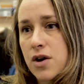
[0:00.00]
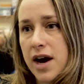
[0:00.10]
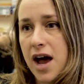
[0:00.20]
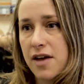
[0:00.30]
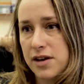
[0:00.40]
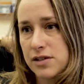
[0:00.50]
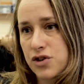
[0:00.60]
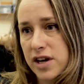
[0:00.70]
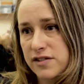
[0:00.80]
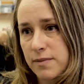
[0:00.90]
or how they use
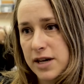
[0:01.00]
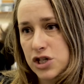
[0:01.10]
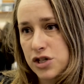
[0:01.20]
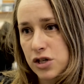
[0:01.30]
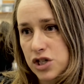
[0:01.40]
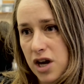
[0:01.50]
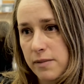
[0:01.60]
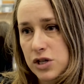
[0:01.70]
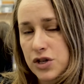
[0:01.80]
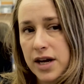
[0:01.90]
transformational
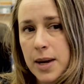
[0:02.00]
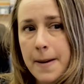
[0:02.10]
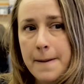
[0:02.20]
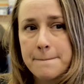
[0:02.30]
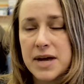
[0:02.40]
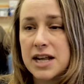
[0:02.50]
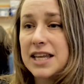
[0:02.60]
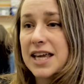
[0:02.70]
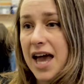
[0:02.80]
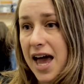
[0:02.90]
geometry, but in
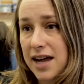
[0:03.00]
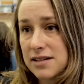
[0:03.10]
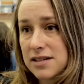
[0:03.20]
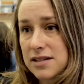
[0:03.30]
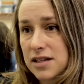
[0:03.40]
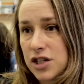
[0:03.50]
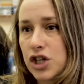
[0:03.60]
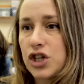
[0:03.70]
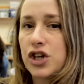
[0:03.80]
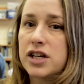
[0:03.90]
the end,
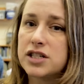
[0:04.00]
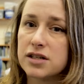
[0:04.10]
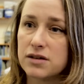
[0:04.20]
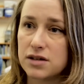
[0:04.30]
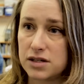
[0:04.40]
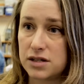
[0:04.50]
you're learning to